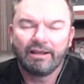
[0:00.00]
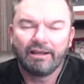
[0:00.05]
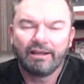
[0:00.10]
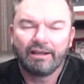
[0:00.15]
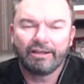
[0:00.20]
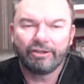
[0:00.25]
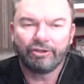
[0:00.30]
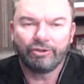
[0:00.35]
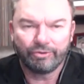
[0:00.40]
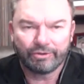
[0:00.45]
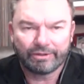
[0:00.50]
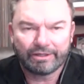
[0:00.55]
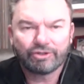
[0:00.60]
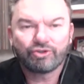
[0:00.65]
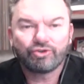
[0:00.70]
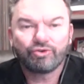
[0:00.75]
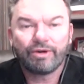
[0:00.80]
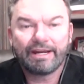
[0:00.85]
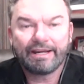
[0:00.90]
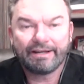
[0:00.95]
You can
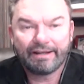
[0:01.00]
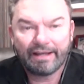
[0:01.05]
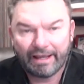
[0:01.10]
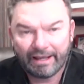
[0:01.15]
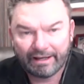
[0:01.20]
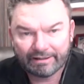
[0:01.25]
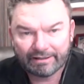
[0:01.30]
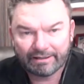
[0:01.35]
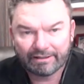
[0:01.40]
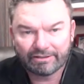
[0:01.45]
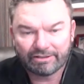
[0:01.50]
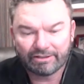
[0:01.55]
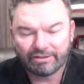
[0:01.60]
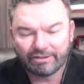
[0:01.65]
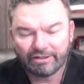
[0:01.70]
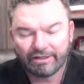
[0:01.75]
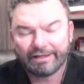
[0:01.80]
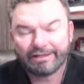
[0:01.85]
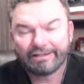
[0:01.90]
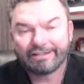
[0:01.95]
train that to
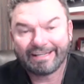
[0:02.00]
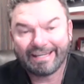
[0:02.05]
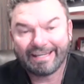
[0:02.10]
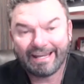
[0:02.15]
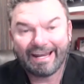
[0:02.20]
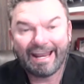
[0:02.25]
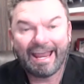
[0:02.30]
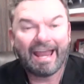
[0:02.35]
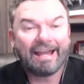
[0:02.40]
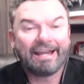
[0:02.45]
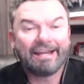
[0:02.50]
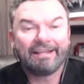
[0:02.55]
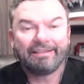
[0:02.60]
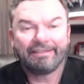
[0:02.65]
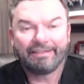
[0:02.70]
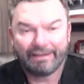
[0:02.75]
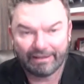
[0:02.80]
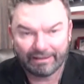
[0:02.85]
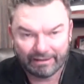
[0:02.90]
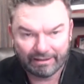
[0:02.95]
get
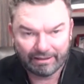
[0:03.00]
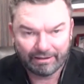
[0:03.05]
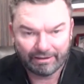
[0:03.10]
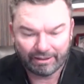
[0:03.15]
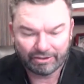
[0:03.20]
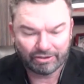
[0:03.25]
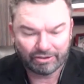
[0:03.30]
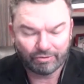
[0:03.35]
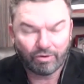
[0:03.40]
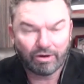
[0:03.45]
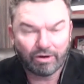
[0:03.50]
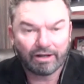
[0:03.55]
anything that you want.